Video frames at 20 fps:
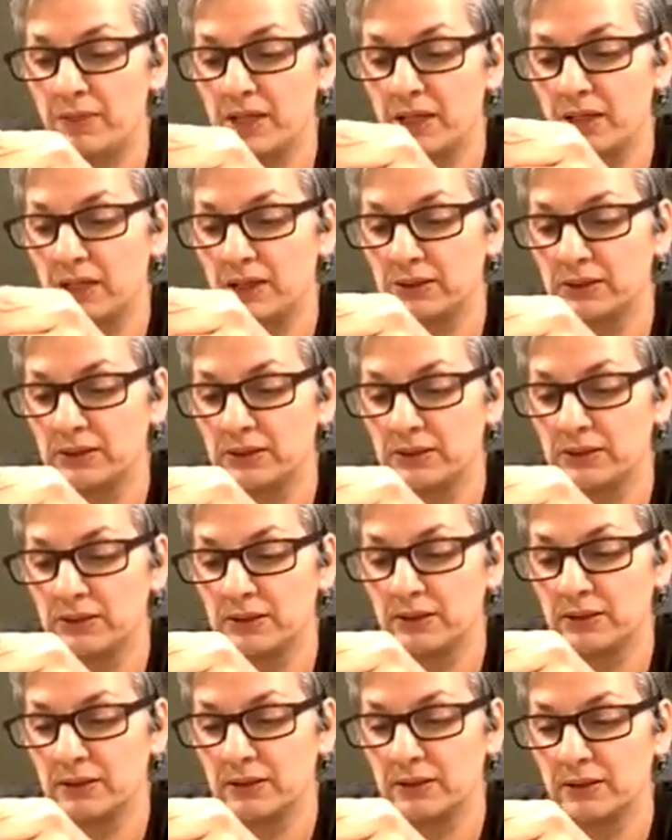Mika's.
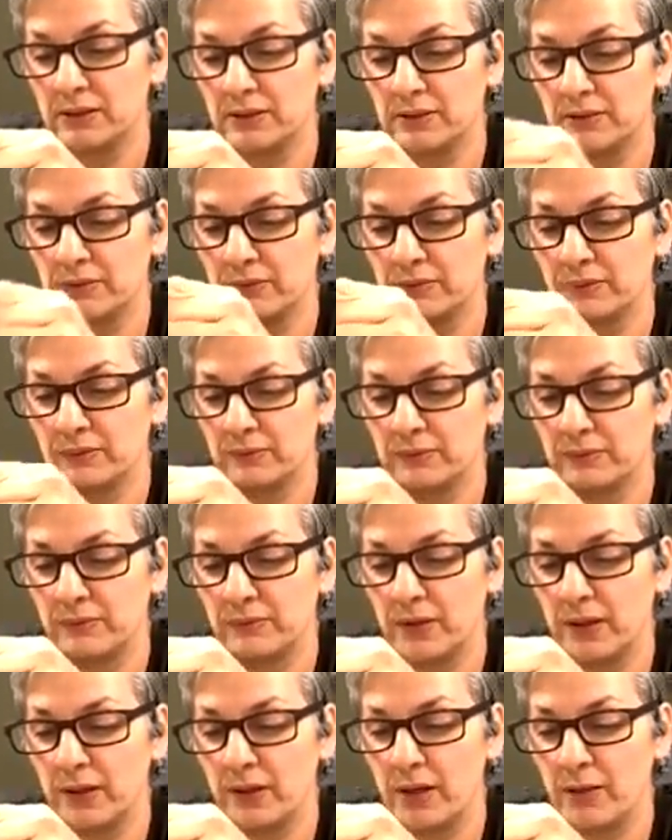
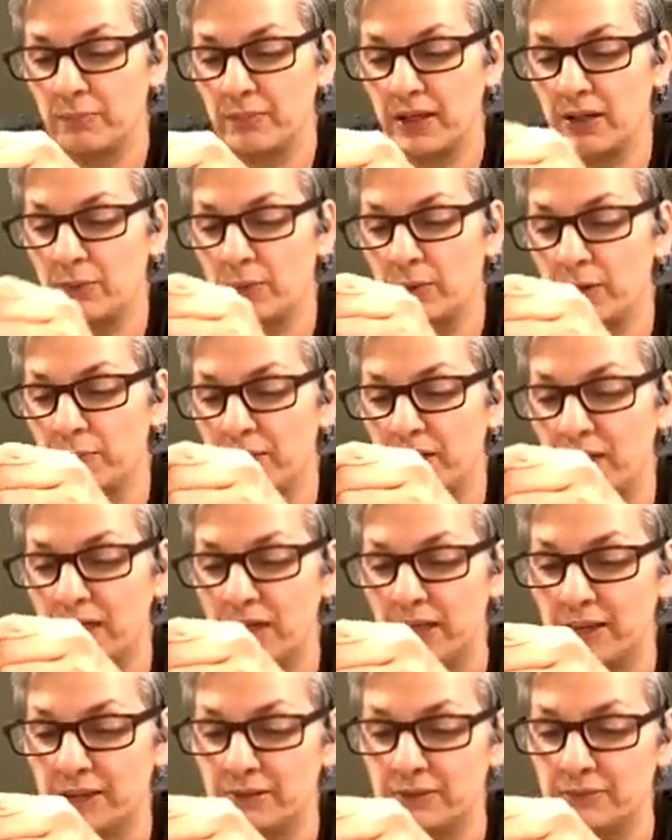We're gonna play with
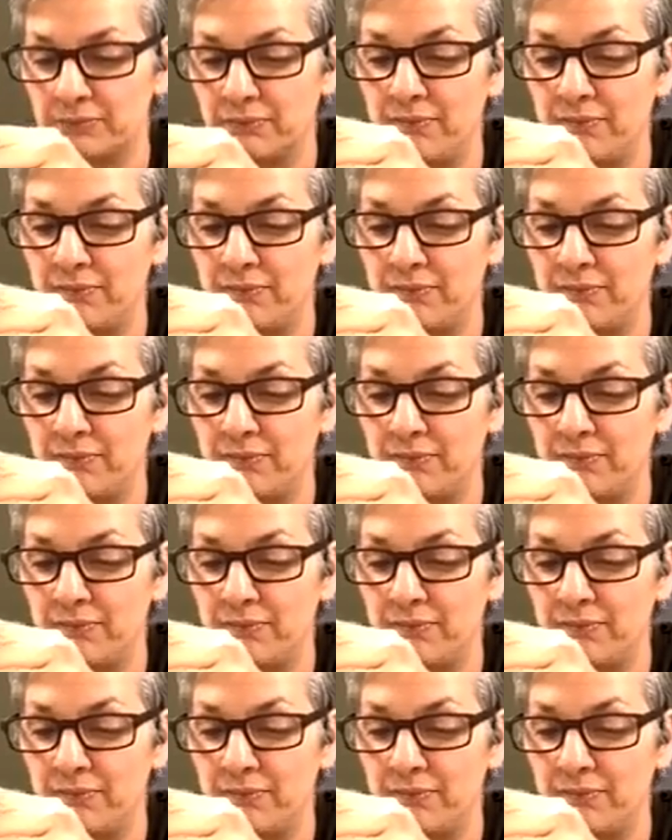Mika.